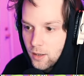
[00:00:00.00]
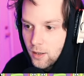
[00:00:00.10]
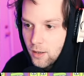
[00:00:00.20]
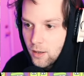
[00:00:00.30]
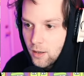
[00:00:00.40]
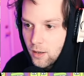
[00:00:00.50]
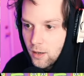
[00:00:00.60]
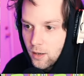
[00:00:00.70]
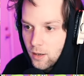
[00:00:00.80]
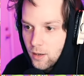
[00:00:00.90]

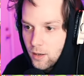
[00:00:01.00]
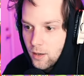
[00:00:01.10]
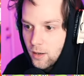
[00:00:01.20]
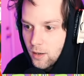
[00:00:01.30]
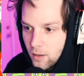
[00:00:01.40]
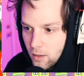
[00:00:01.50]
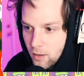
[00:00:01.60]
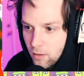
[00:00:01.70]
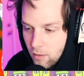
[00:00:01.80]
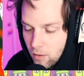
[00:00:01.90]

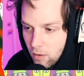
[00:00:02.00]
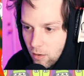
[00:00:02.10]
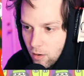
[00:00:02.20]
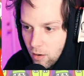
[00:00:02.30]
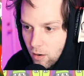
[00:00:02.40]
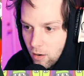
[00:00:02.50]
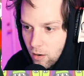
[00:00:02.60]
Nobody speaks.